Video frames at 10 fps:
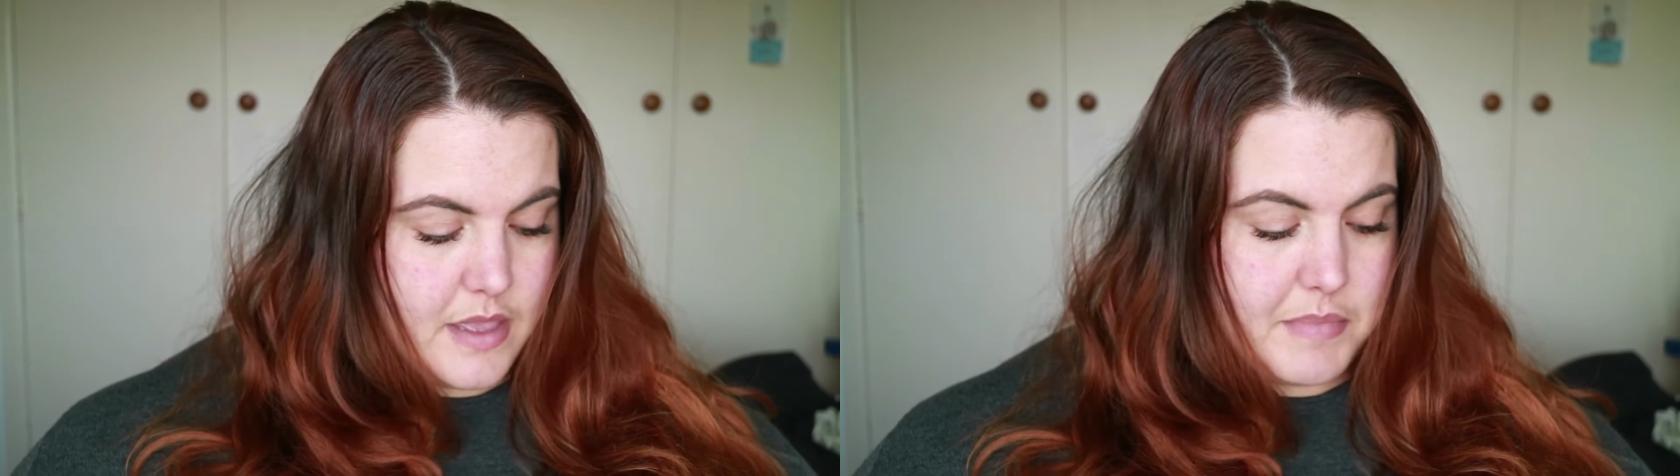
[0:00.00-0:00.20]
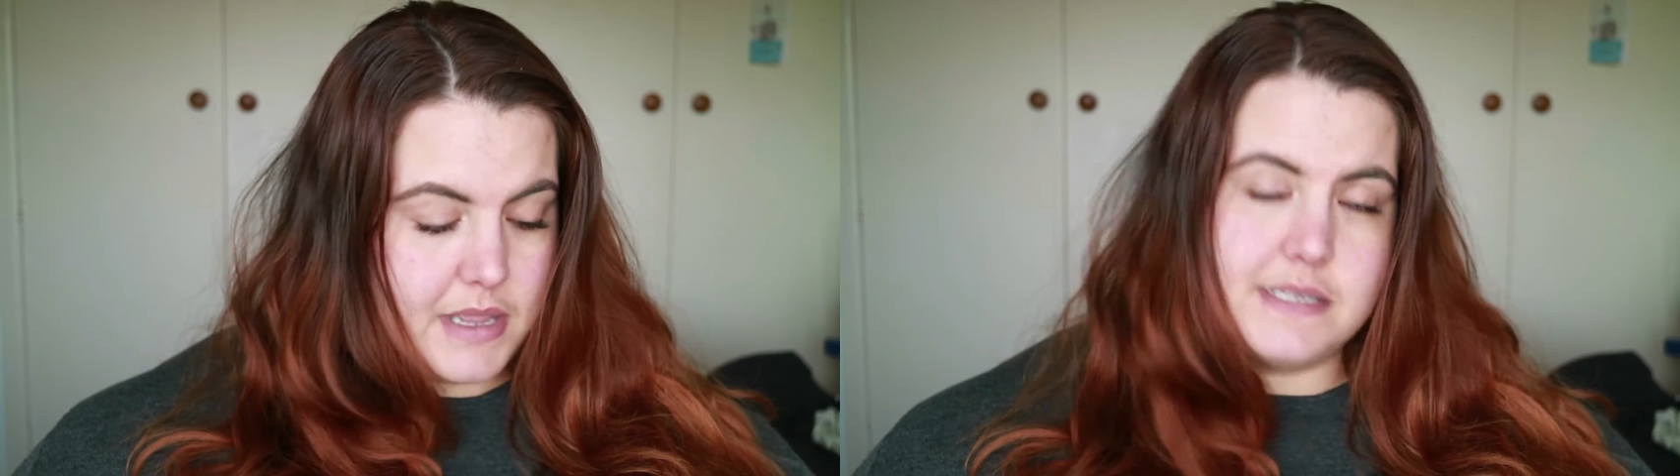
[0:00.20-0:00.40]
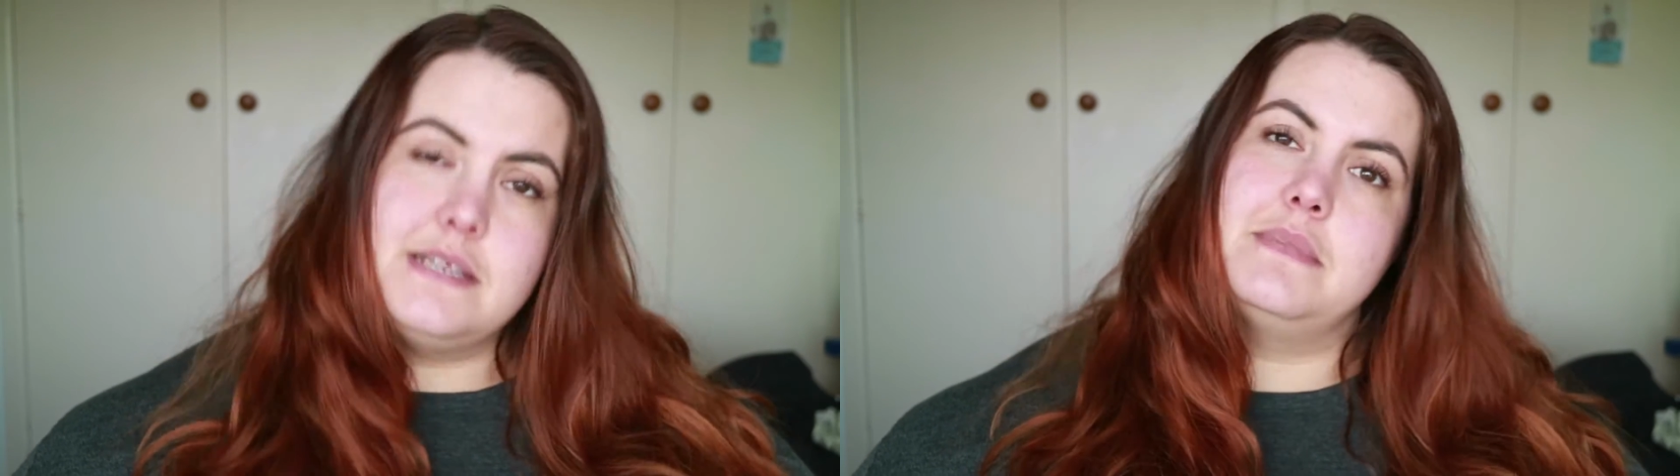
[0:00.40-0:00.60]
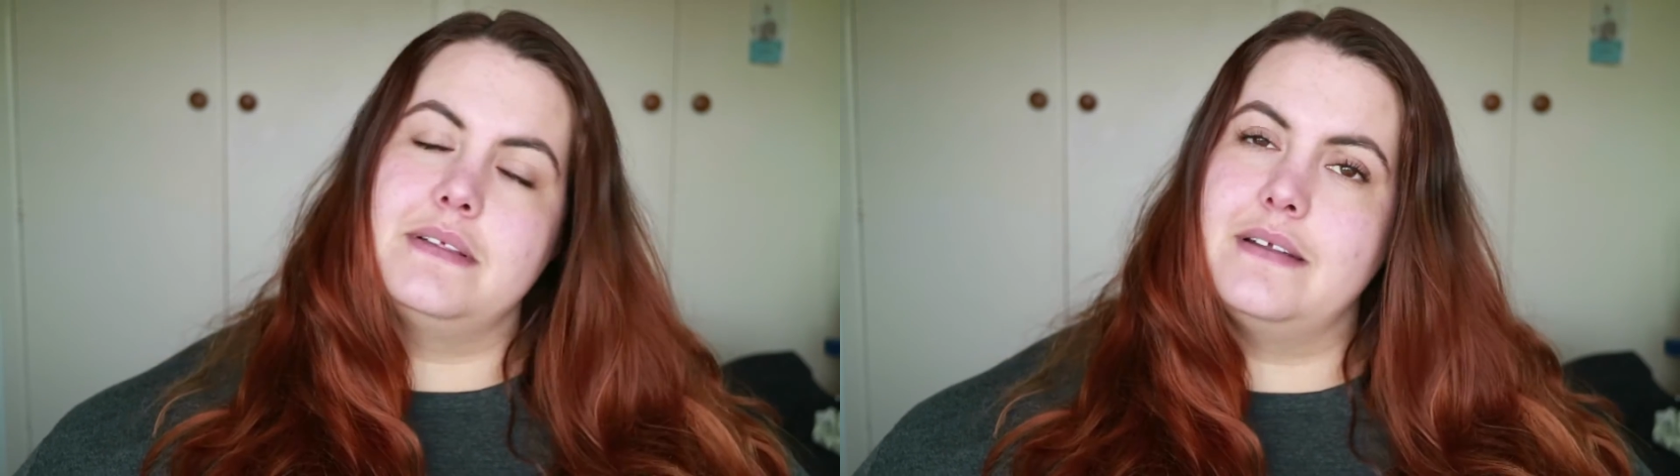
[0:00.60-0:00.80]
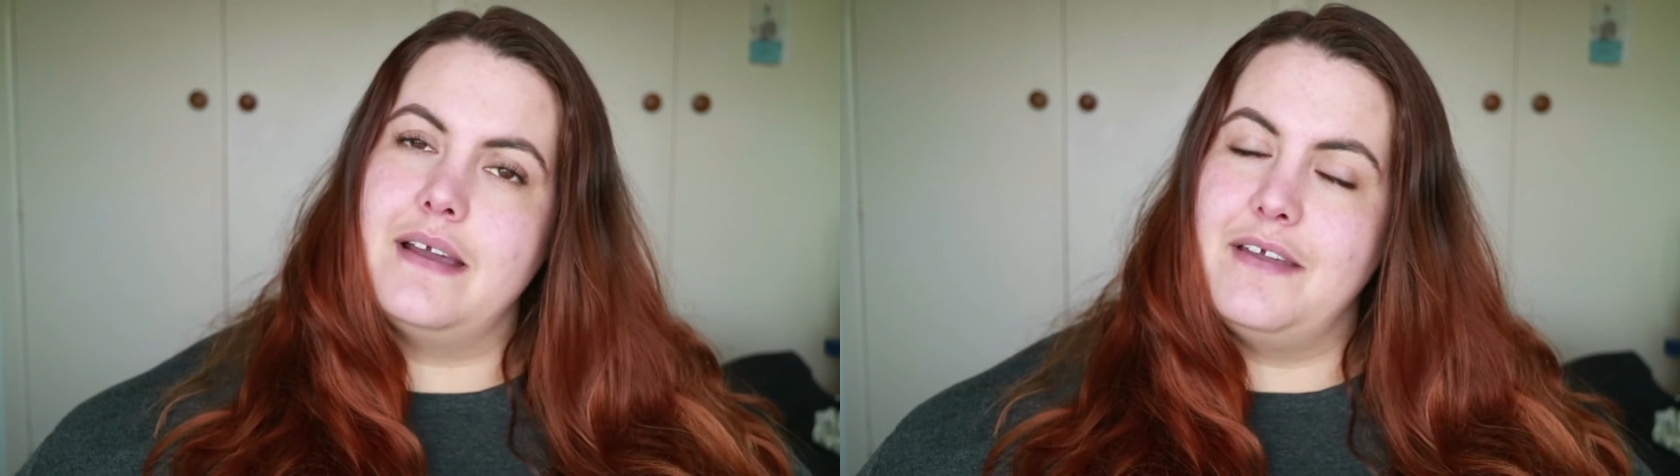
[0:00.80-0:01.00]
made something
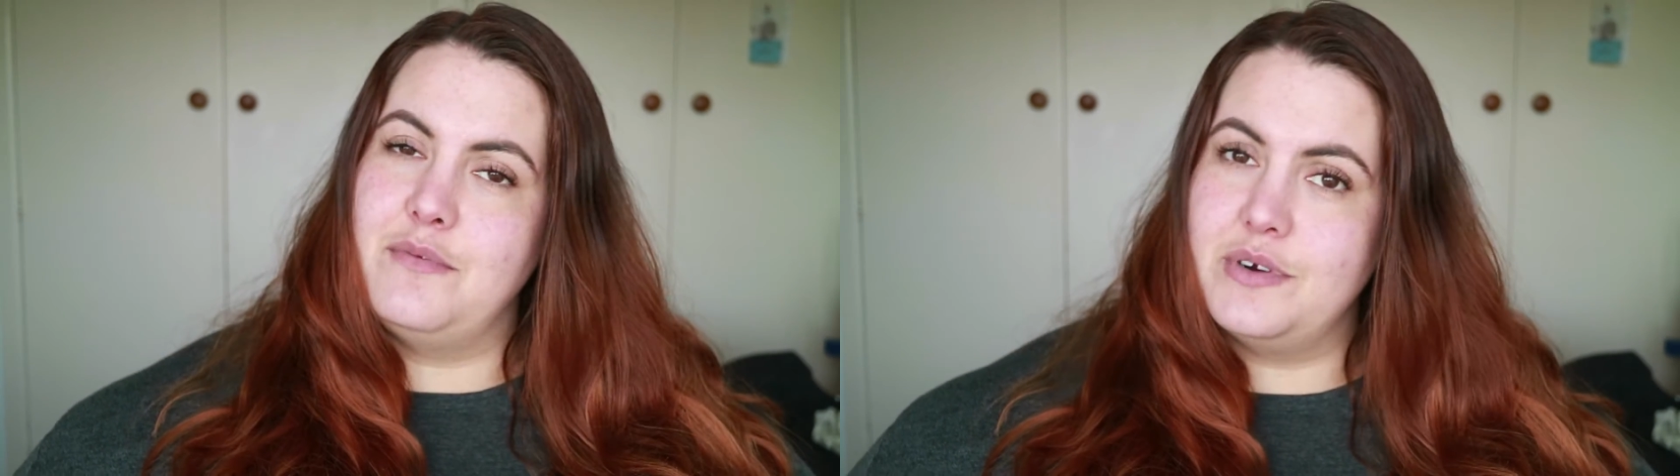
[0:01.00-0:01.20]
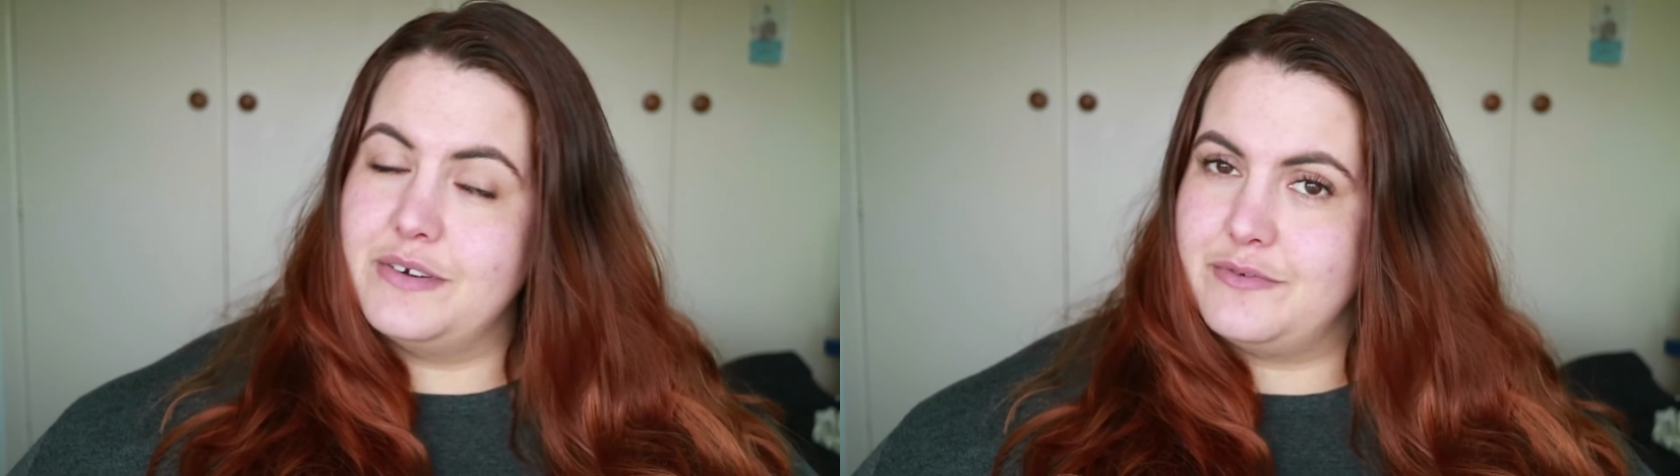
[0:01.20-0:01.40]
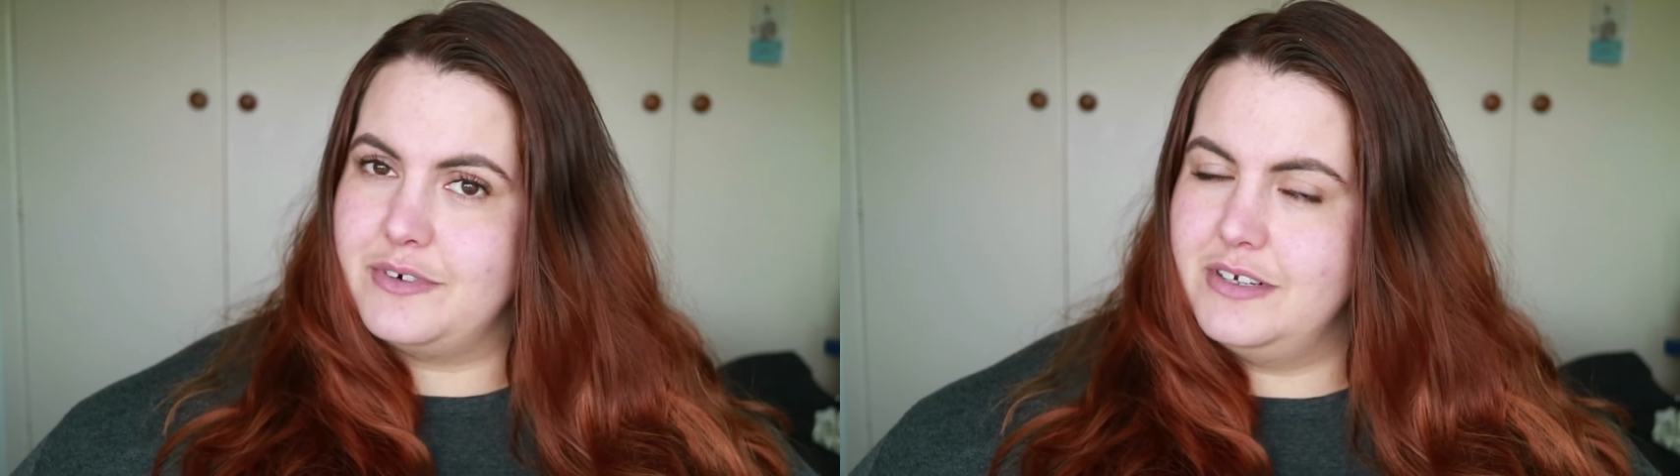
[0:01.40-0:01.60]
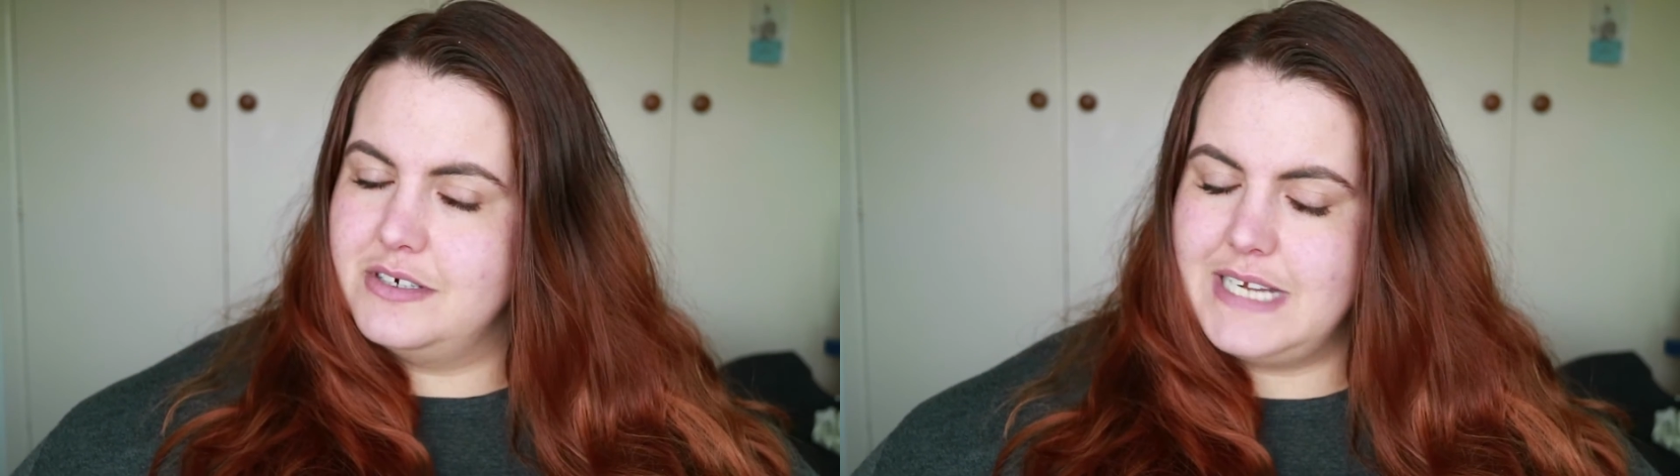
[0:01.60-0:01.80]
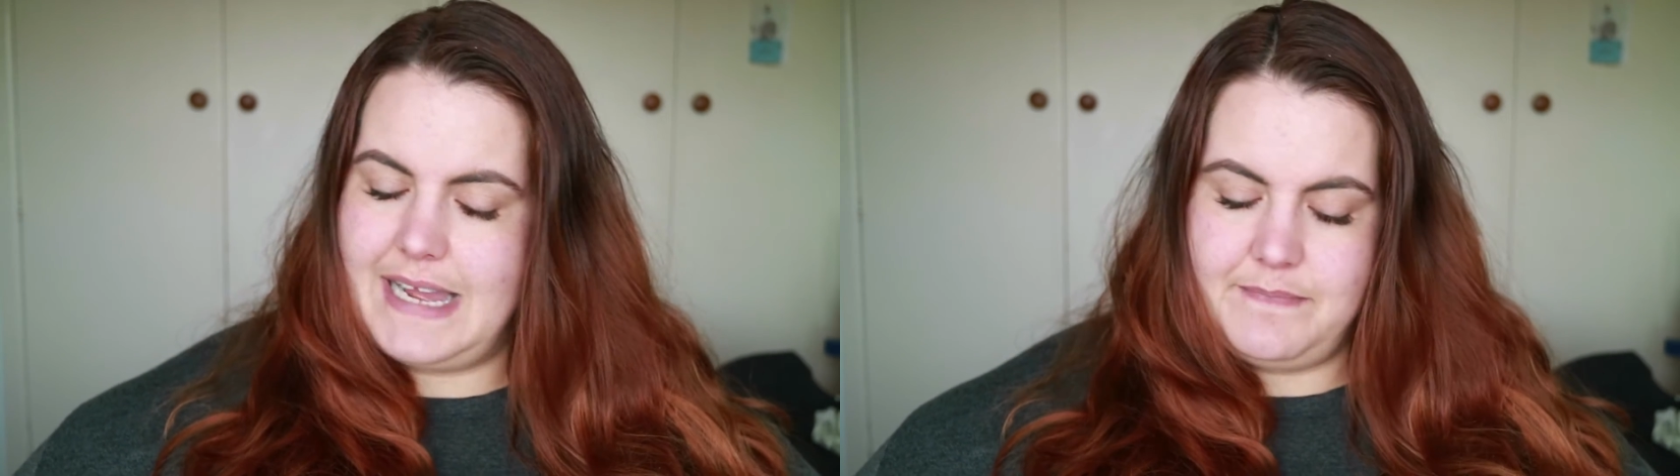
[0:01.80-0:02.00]
that I have wanted for a long
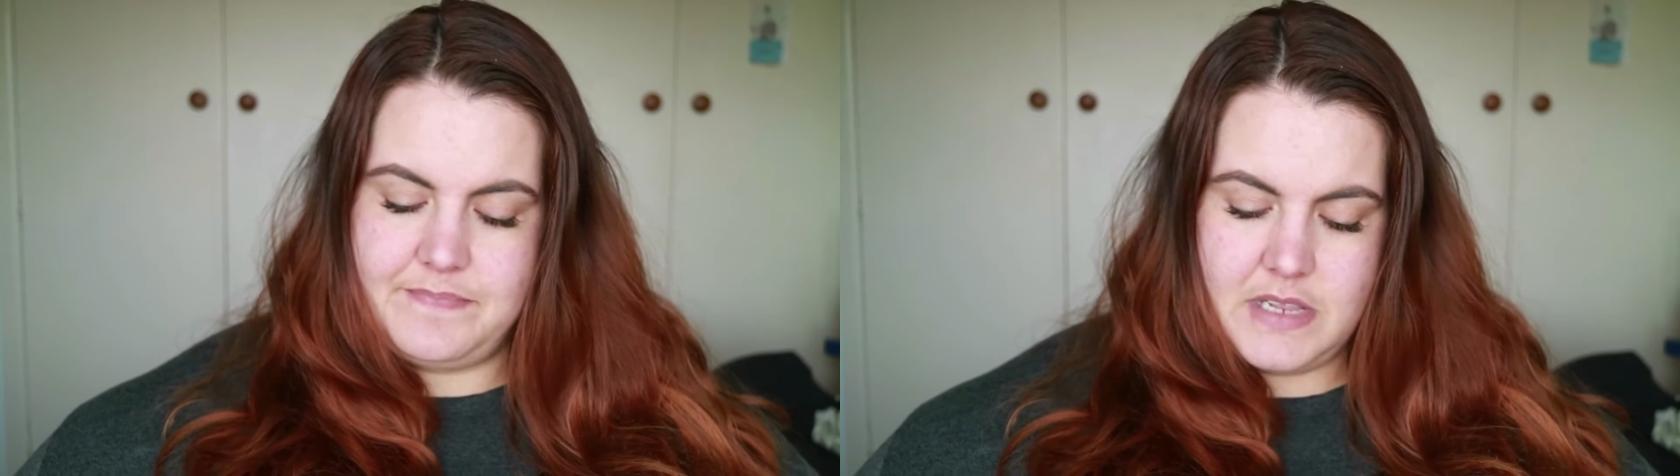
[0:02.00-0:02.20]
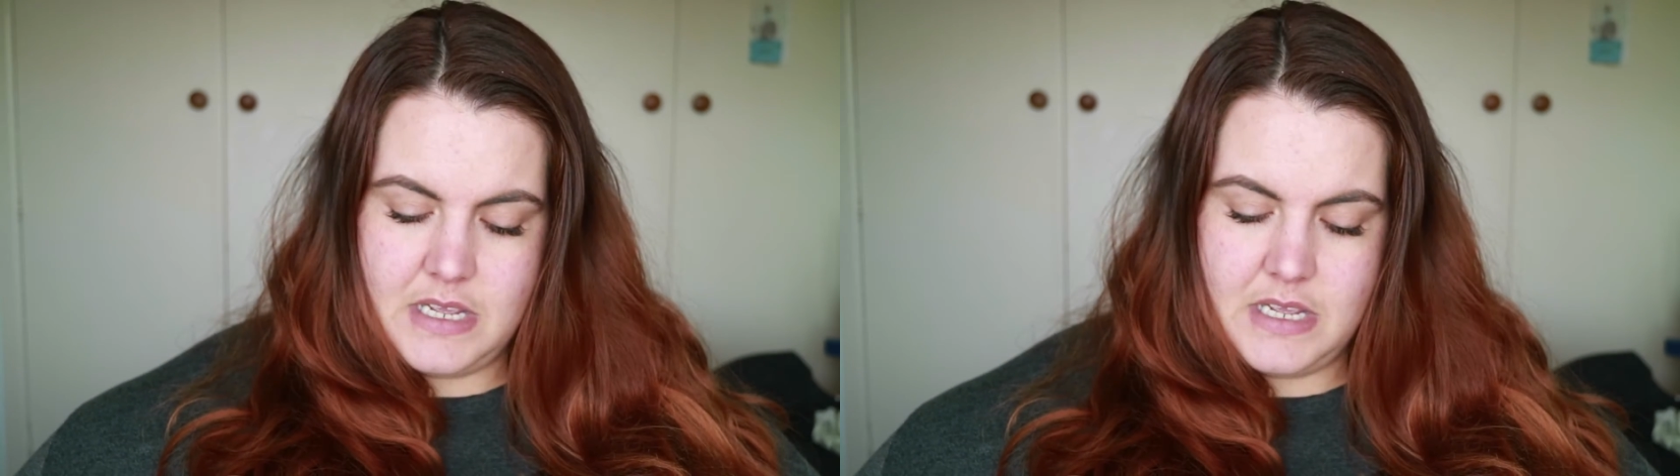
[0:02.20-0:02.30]
time.